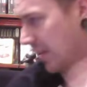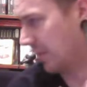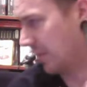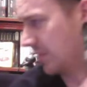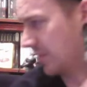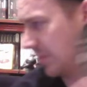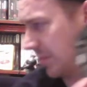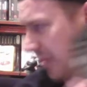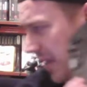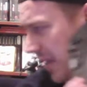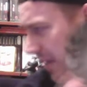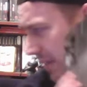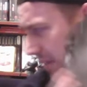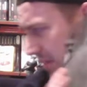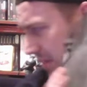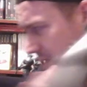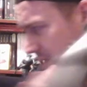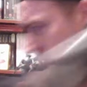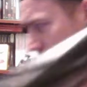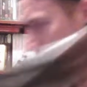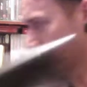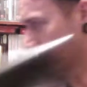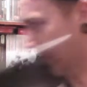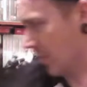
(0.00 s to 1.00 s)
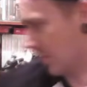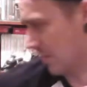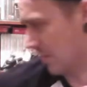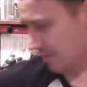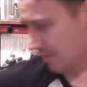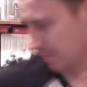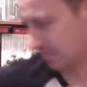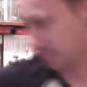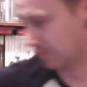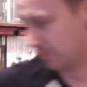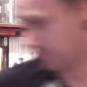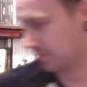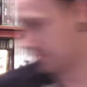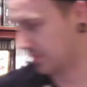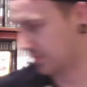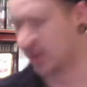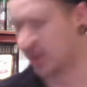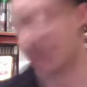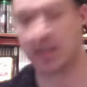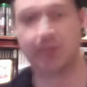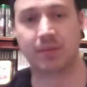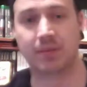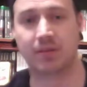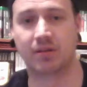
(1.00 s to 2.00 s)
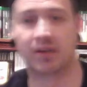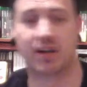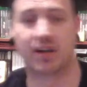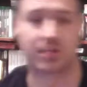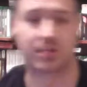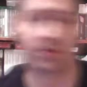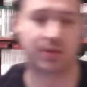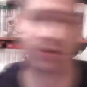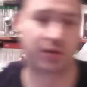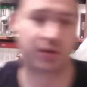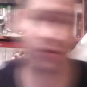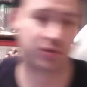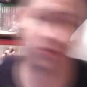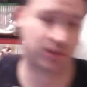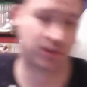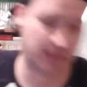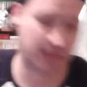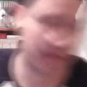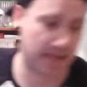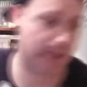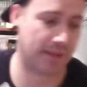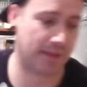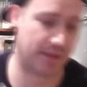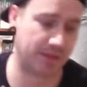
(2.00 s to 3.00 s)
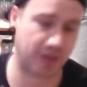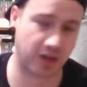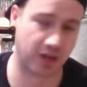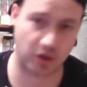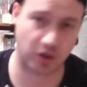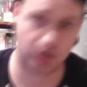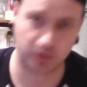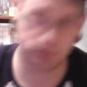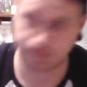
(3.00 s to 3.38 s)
some games. So keep your eyes peeled. Let me know